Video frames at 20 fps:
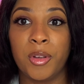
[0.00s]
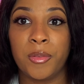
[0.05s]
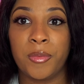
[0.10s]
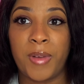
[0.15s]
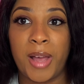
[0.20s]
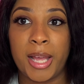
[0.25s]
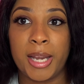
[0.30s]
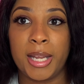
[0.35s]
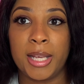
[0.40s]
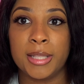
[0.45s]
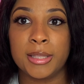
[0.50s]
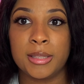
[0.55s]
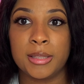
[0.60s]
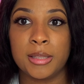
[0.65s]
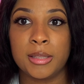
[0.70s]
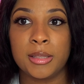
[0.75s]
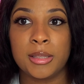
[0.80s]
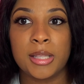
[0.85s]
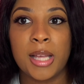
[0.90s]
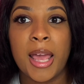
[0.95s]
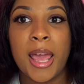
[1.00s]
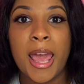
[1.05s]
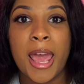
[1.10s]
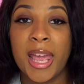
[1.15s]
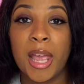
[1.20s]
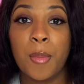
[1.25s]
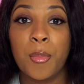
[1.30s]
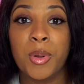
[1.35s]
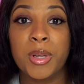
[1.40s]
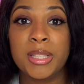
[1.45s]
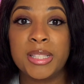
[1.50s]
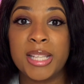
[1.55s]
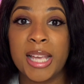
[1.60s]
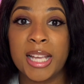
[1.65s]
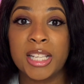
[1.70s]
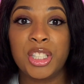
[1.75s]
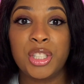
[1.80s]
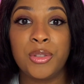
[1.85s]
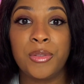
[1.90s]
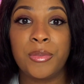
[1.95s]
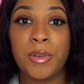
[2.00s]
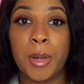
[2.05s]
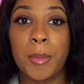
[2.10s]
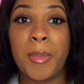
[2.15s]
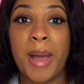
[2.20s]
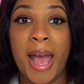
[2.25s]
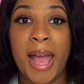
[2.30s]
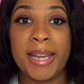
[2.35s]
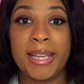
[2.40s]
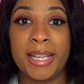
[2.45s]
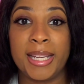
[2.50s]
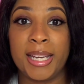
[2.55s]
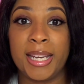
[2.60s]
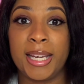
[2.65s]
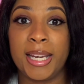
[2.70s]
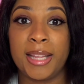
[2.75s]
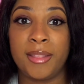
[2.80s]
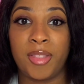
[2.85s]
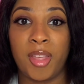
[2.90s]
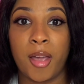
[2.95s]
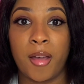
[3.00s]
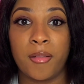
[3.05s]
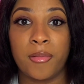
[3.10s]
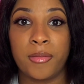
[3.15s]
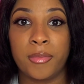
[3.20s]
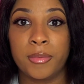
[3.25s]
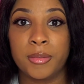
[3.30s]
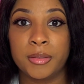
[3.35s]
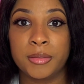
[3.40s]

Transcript: finances and protects you from identity theft.